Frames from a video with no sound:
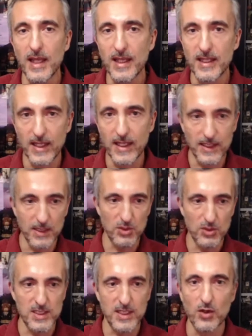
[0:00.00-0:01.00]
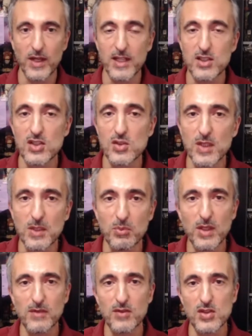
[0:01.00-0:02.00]
And again, here we see connections with the
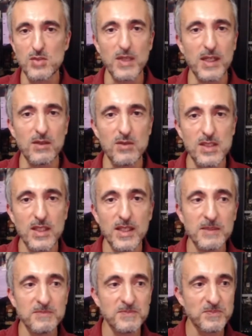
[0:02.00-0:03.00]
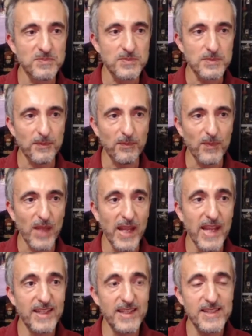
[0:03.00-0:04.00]
previous speakers.
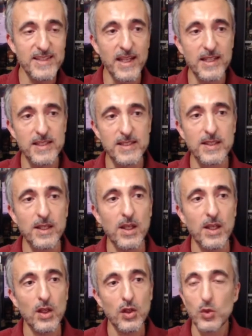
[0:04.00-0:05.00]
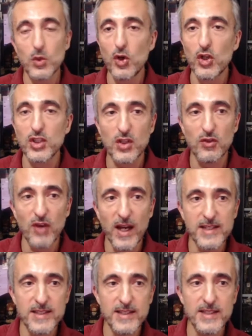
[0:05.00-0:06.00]
In this sense, the word
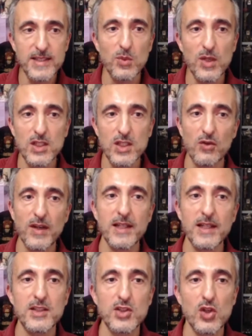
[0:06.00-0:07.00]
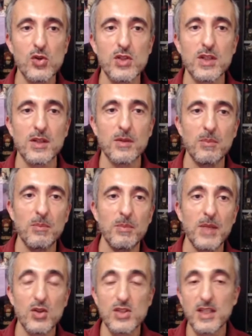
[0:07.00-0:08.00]
crisis was correctly chosen
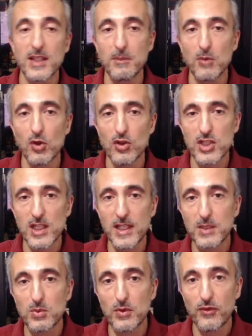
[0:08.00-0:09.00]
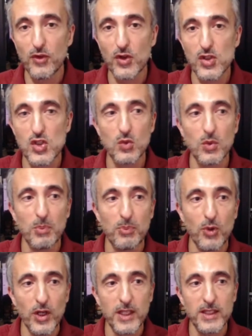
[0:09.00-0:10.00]
because etymologically it refers to a
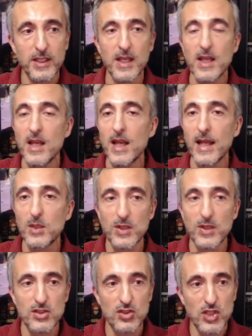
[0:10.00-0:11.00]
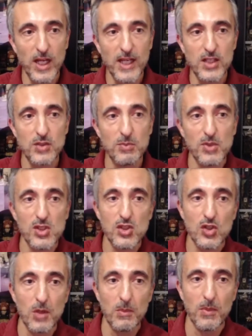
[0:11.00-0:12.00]
point at which change must
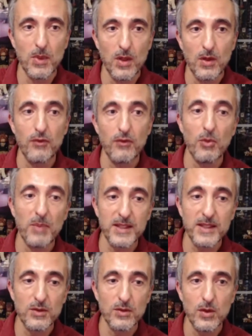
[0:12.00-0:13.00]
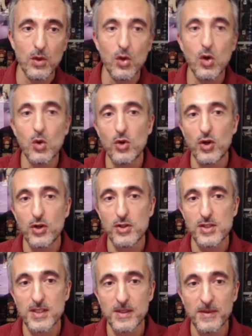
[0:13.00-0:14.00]
come, for better or worse.